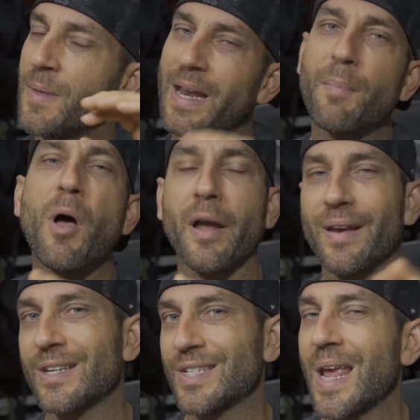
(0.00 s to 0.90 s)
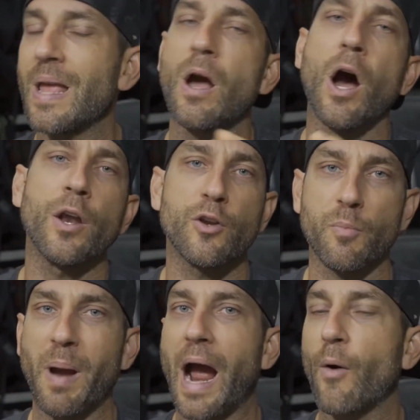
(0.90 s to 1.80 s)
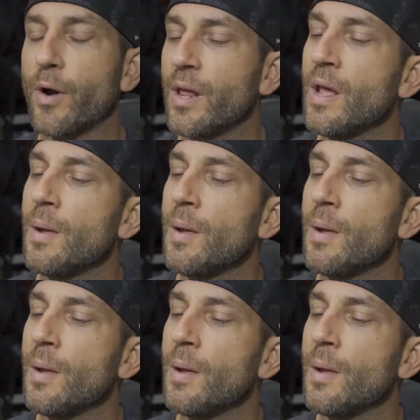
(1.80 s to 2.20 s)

and I'm not going to say underpowered,